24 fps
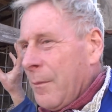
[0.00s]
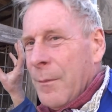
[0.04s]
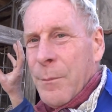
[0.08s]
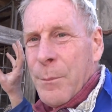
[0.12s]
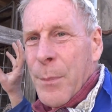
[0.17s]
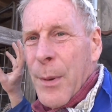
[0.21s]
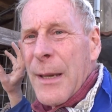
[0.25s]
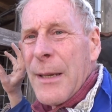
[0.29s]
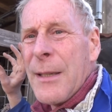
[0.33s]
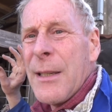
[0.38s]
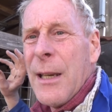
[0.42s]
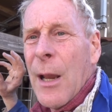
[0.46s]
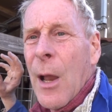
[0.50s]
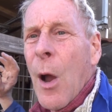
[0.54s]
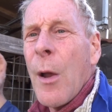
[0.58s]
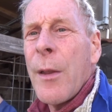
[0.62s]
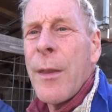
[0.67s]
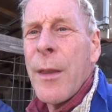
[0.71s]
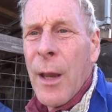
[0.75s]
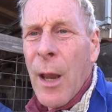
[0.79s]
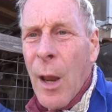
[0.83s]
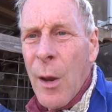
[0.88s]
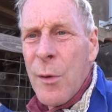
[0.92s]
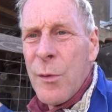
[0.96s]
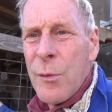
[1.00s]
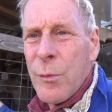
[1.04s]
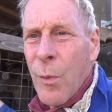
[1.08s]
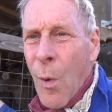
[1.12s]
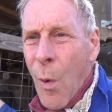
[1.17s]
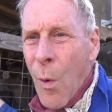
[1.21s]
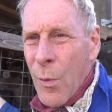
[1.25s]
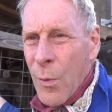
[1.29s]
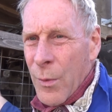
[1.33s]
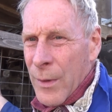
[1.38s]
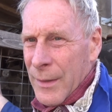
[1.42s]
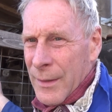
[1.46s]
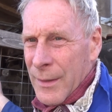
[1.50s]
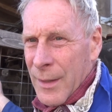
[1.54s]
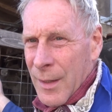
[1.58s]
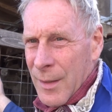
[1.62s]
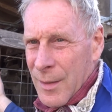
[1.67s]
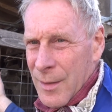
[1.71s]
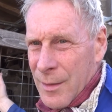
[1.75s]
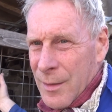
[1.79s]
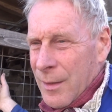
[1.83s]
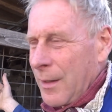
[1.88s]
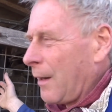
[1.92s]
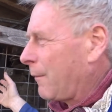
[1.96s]
Basically either goes wrong or it
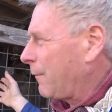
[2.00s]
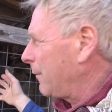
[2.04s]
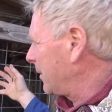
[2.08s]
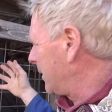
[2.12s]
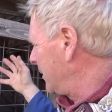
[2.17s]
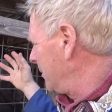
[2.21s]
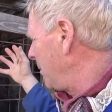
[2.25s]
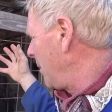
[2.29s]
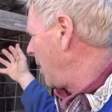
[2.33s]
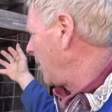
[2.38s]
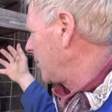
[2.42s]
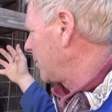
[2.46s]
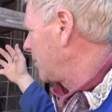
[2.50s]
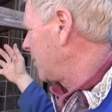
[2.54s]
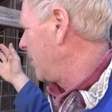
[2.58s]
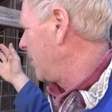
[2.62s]
doesn't. There isn't much